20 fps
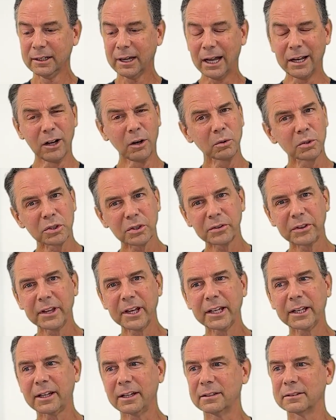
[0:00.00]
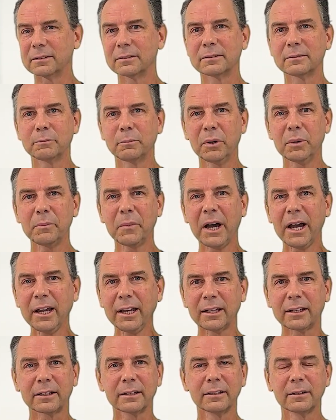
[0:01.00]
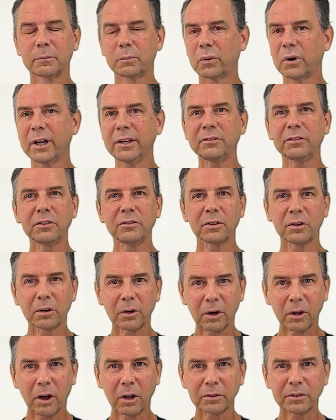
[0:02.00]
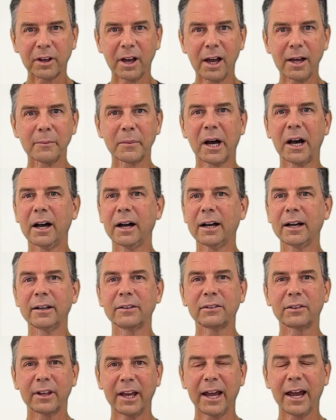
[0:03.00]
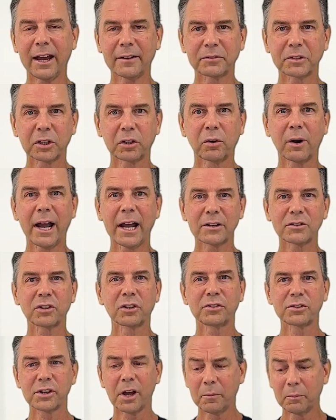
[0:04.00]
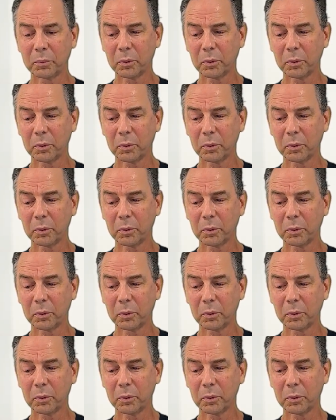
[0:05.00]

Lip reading: I know what you're thinking, but Mike, prices are at all-time highs. They have to crash at some